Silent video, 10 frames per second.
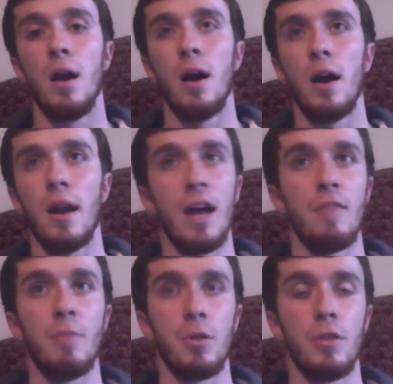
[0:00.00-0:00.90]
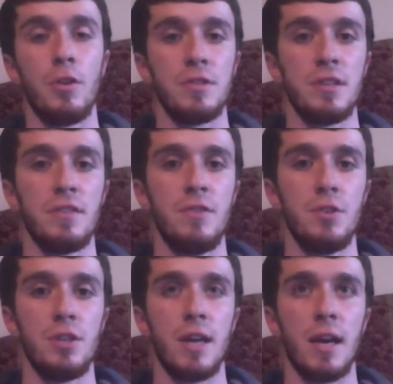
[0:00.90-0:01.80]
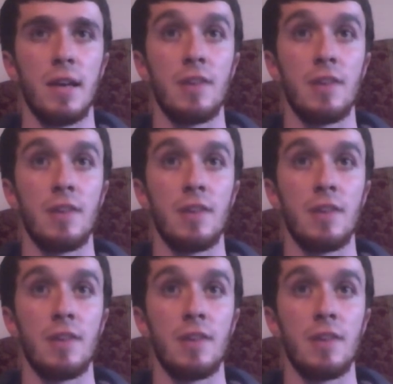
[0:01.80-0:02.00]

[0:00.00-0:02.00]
And I have both of those in the fusion deck,